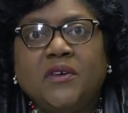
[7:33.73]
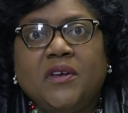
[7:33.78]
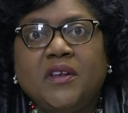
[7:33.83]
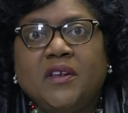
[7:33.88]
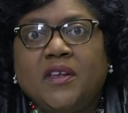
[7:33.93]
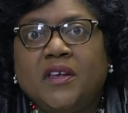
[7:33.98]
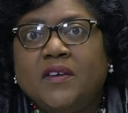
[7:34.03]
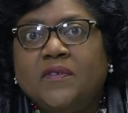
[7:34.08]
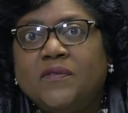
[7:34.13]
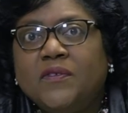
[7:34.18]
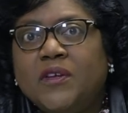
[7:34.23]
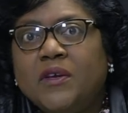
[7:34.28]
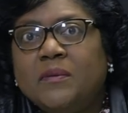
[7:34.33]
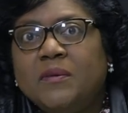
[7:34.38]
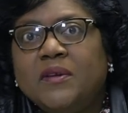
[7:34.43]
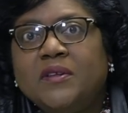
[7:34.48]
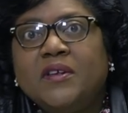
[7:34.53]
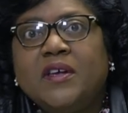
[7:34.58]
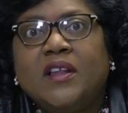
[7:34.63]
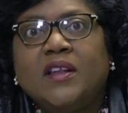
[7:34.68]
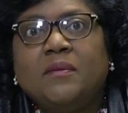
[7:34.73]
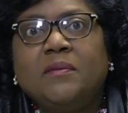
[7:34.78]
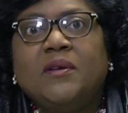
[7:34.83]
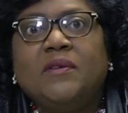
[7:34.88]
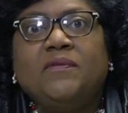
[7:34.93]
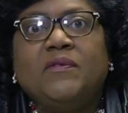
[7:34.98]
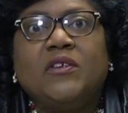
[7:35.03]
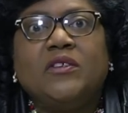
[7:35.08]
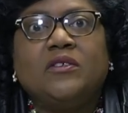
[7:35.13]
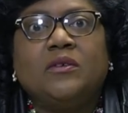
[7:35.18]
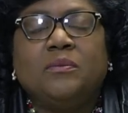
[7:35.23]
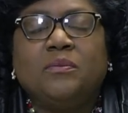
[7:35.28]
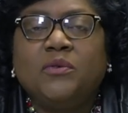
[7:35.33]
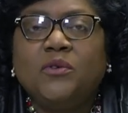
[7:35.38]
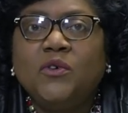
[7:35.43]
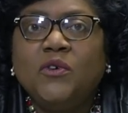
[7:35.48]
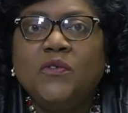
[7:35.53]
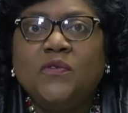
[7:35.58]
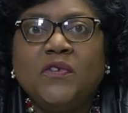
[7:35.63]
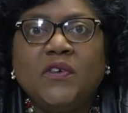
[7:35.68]
can give them to tell them if it's
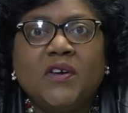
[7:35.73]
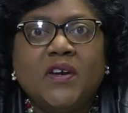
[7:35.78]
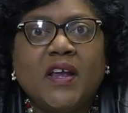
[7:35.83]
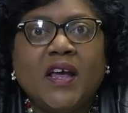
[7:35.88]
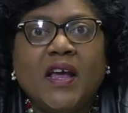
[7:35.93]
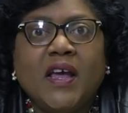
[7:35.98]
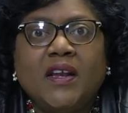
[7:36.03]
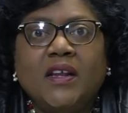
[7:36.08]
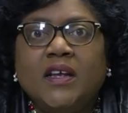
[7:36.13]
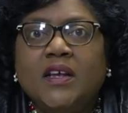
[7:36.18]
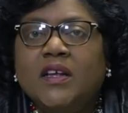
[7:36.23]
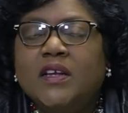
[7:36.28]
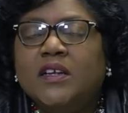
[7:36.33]
approved or not.